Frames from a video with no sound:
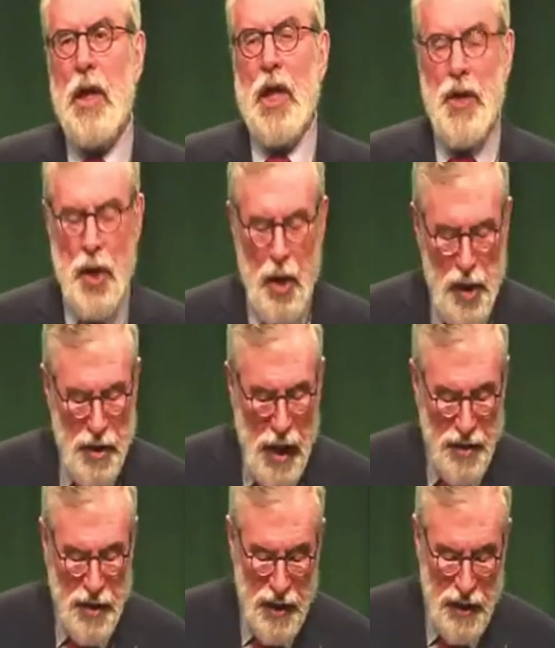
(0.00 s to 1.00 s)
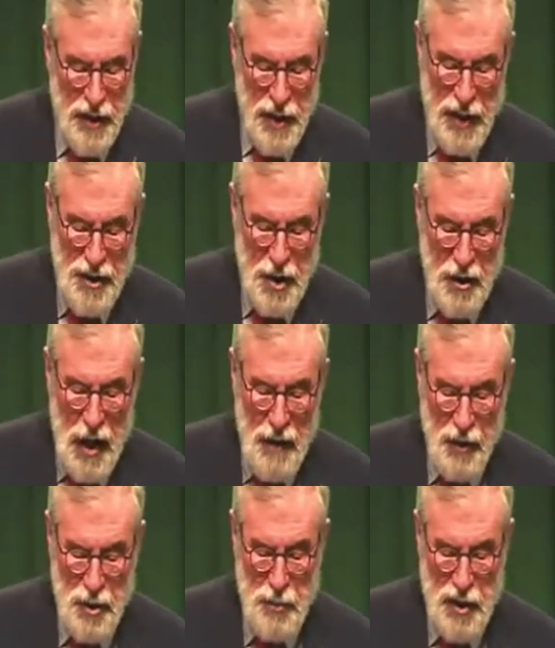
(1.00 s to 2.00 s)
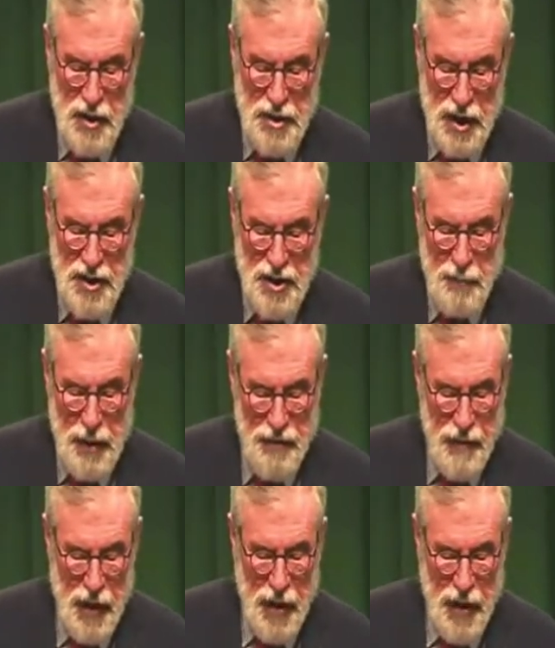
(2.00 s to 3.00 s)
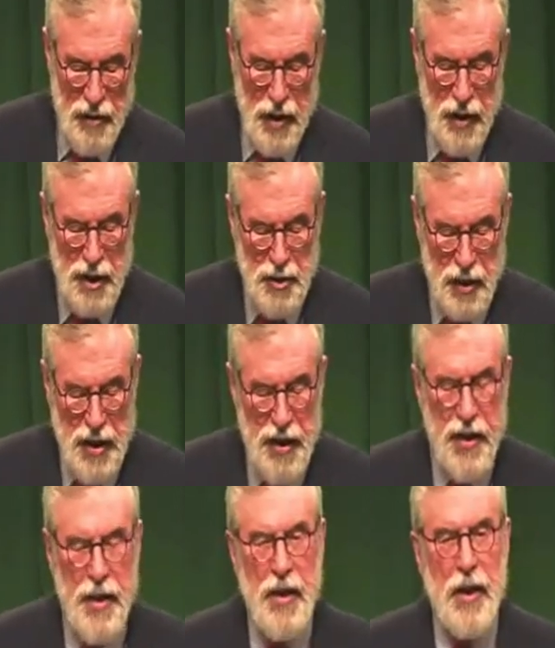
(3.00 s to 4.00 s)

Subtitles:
In the early 1980s, our efforts were assisted by Father Alex Reid